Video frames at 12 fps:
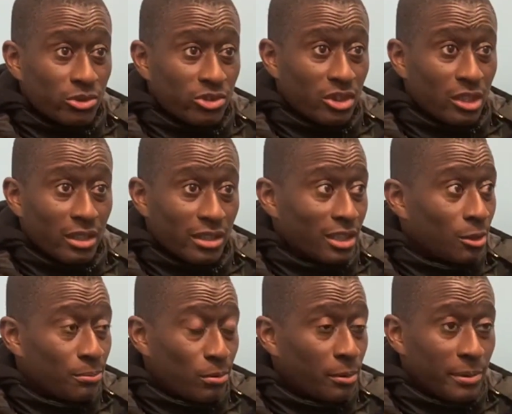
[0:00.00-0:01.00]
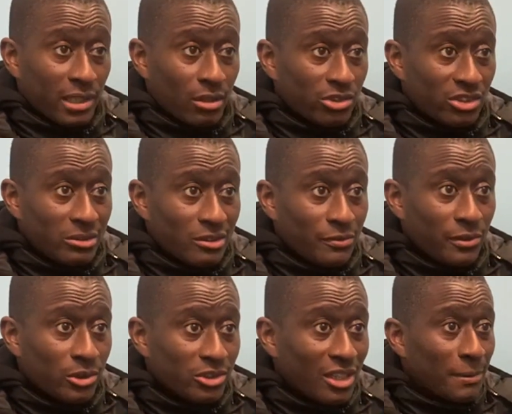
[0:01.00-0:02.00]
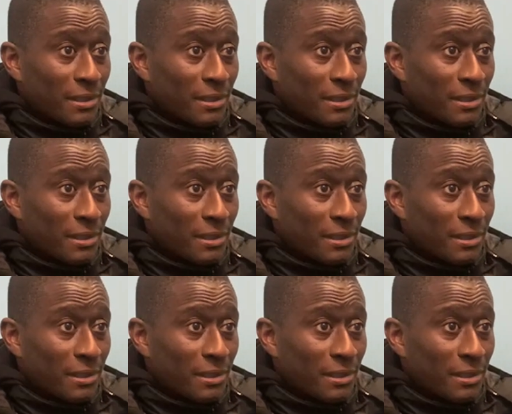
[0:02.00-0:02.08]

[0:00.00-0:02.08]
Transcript: So I think there'll probably be a lot of teams that feel the